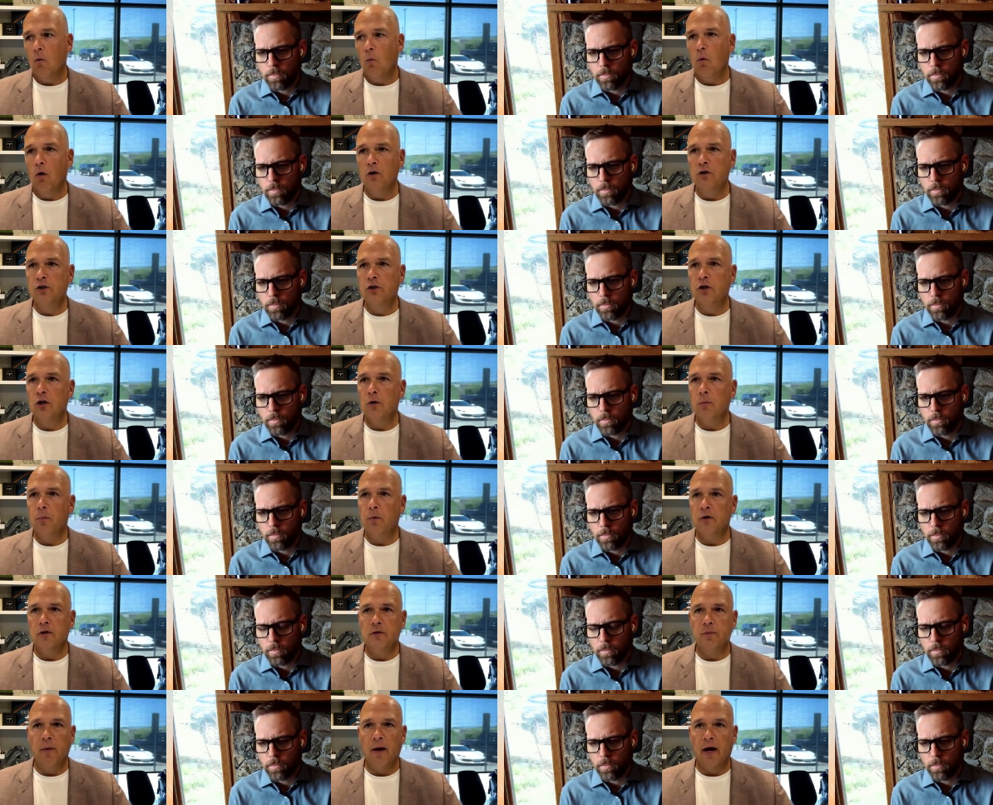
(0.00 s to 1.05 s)
Speaker 1: What's your
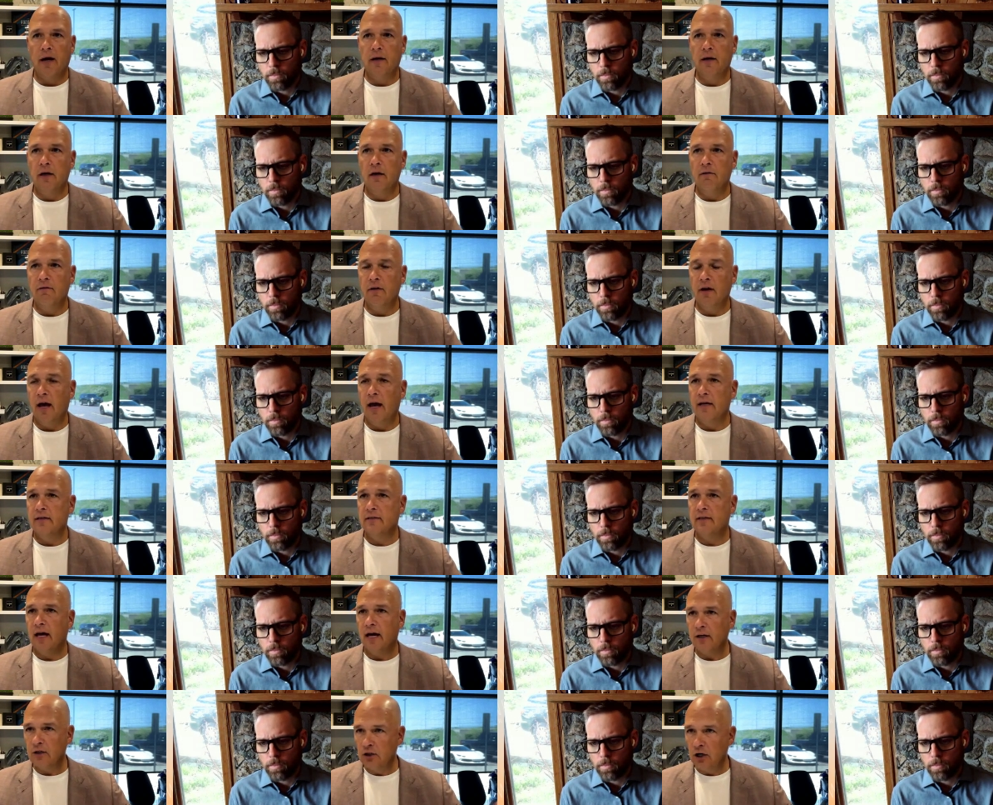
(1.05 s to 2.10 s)
perspective? Has
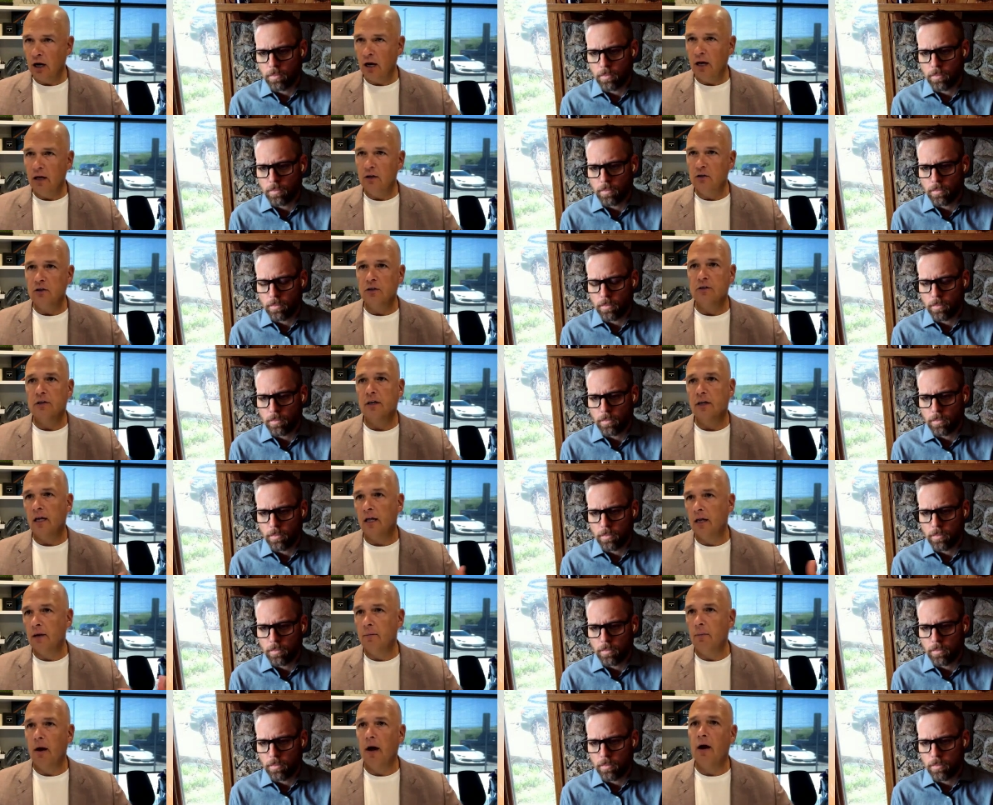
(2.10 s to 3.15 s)
that changed? Is it
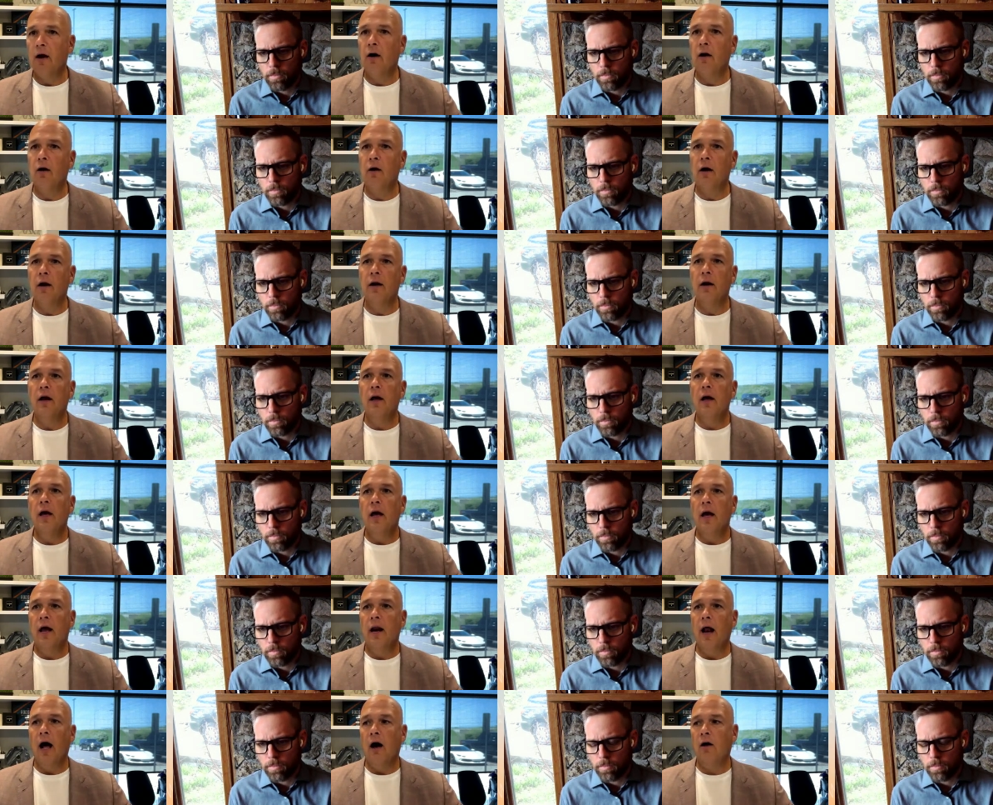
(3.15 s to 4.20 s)
getting better? And
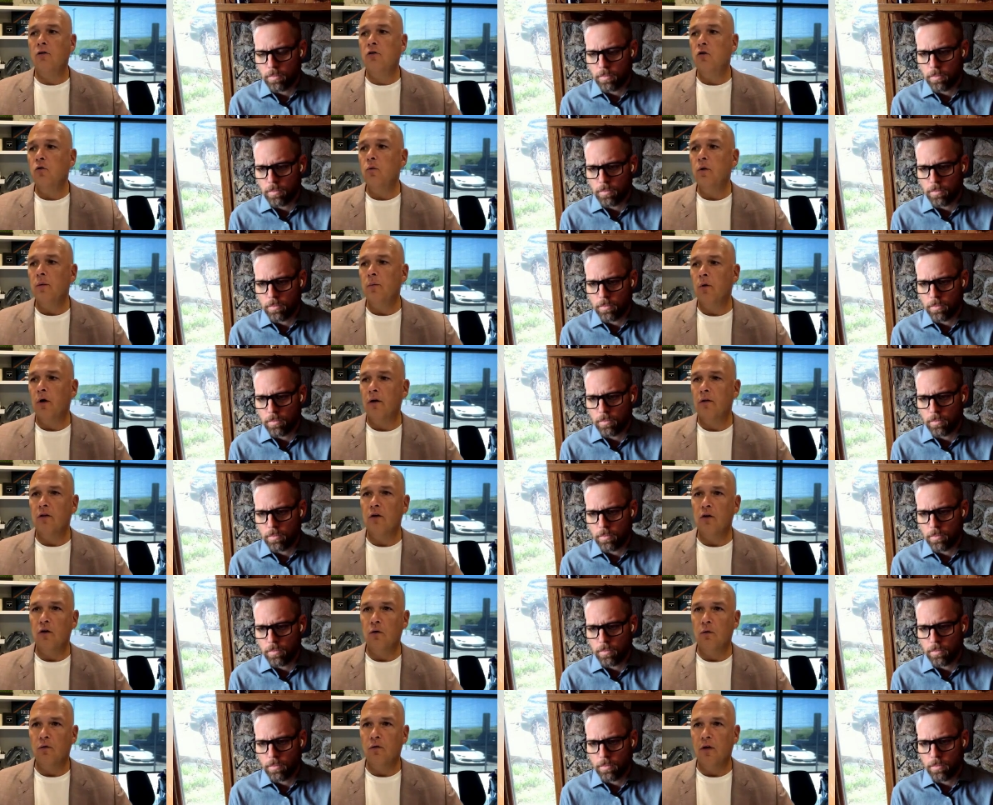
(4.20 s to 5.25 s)
and how do we bring the
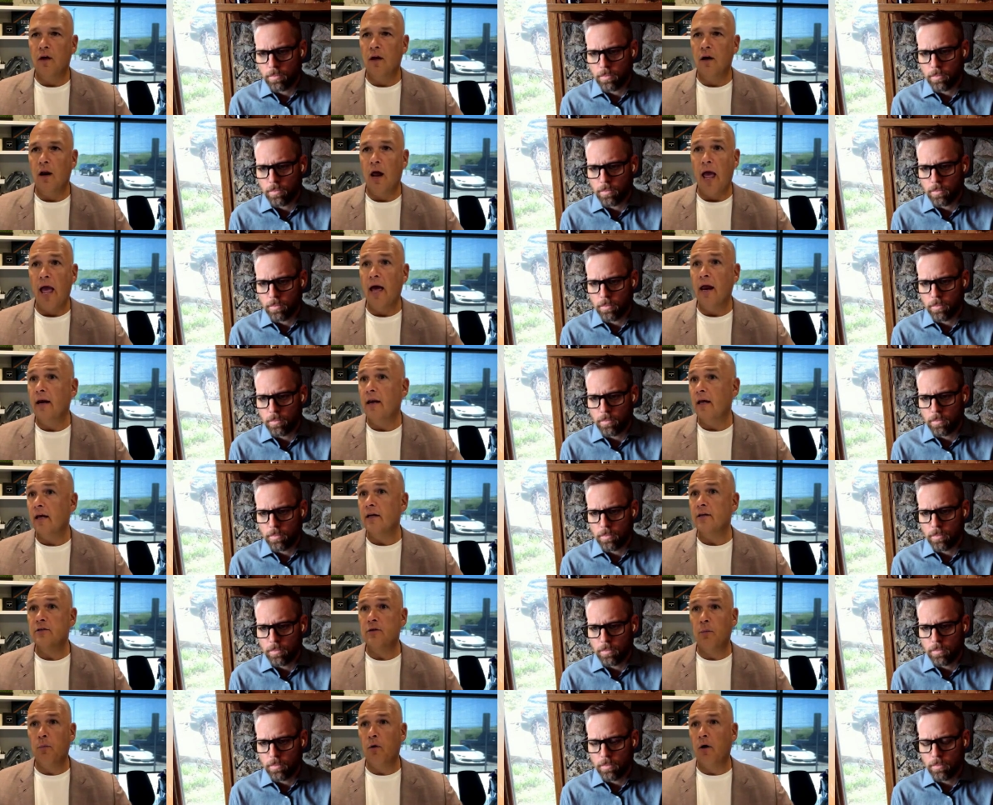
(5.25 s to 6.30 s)
youth in? And
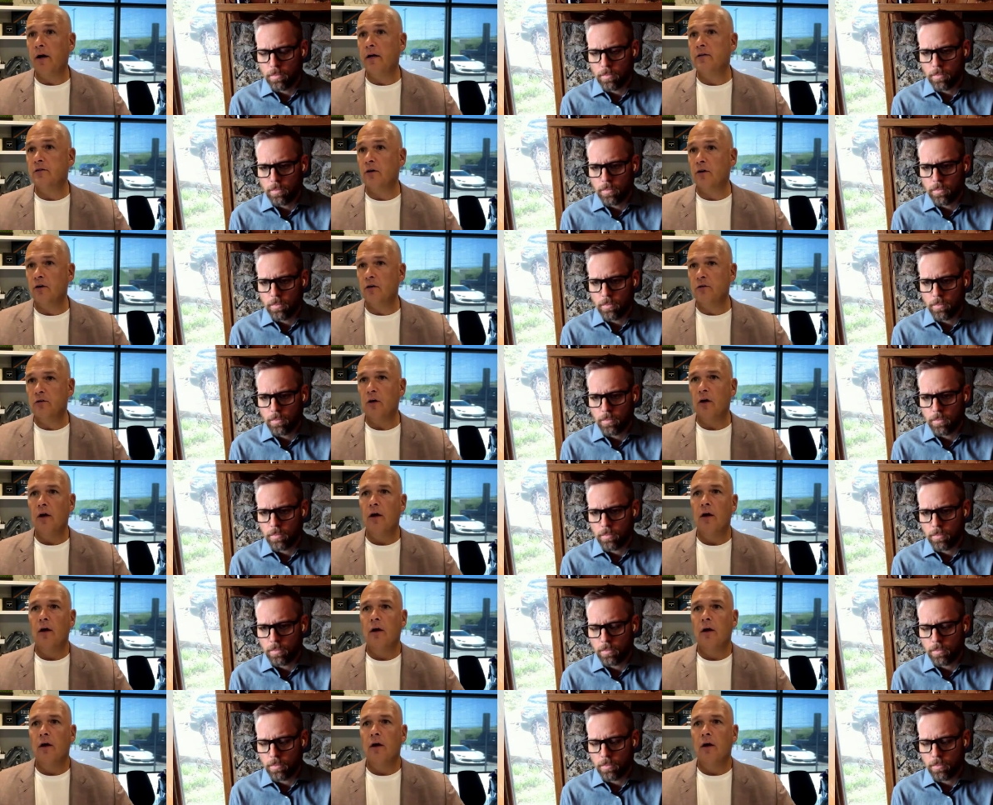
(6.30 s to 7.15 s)
is appraisers